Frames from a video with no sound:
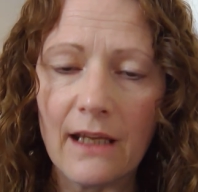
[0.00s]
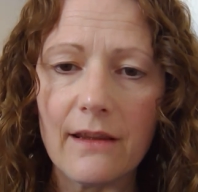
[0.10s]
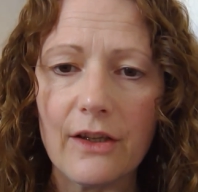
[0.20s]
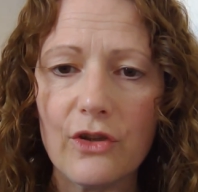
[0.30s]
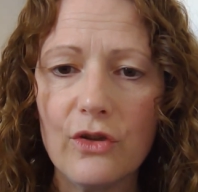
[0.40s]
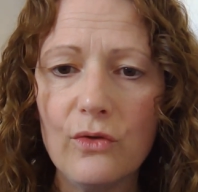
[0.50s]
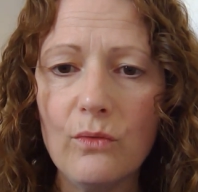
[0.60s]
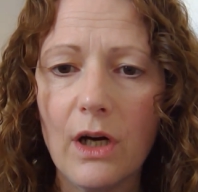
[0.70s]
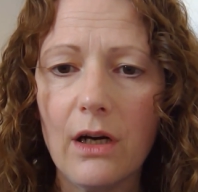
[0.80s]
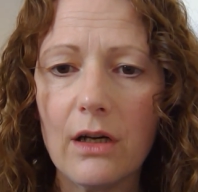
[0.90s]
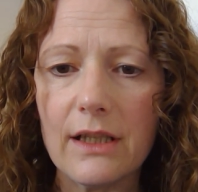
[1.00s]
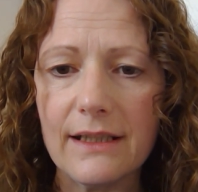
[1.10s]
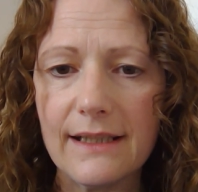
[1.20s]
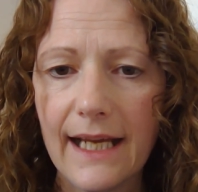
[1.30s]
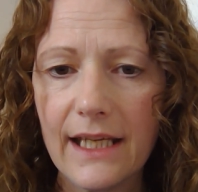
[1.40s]
that you are
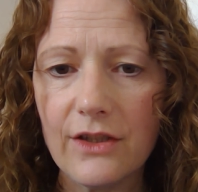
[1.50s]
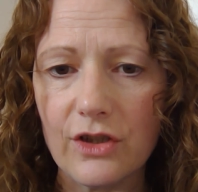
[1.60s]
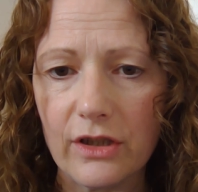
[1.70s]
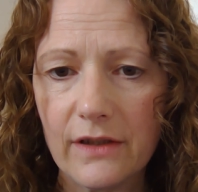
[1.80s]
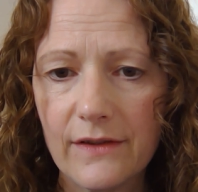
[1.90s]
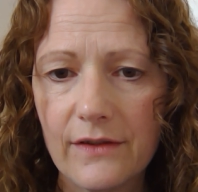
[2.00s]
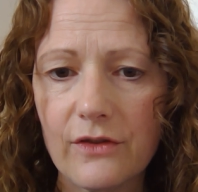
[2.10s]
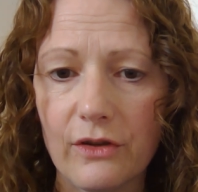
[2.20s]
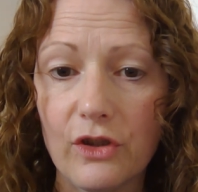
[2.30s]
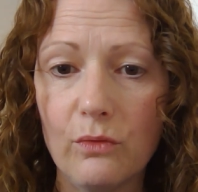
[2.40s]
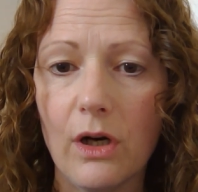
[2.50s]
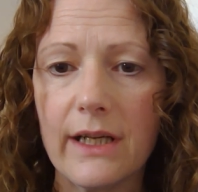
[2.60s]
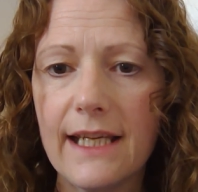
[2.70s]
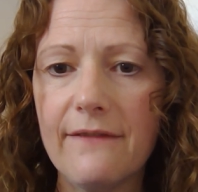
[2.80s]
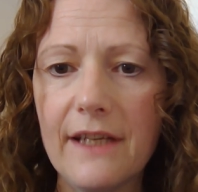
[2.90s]
contagious, so you are
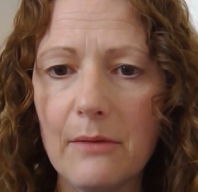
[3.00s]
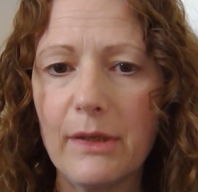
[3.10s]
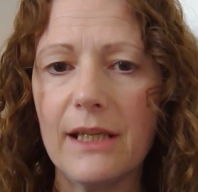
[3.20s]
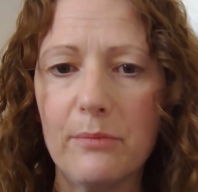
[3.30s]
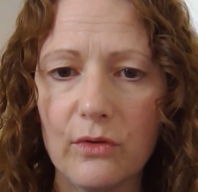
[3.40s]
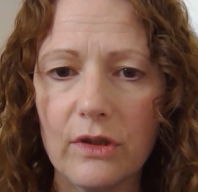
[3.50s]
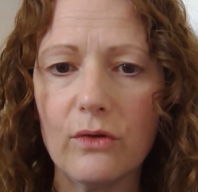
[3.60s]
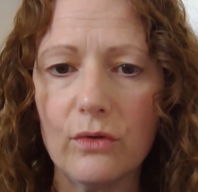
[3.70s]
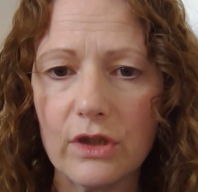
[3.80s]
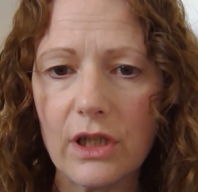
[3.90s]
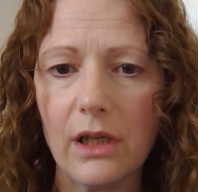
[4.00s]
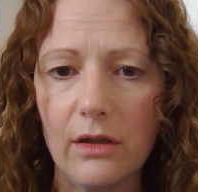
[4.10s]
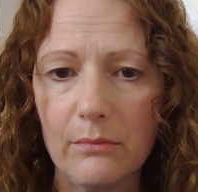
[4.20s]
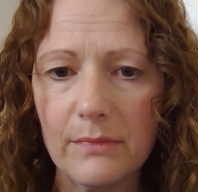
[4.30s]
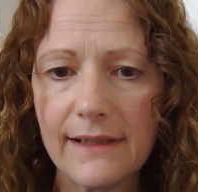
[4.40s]
giving people your
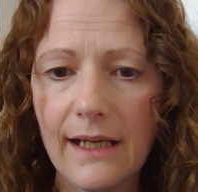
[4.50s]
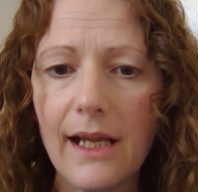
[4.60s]
germs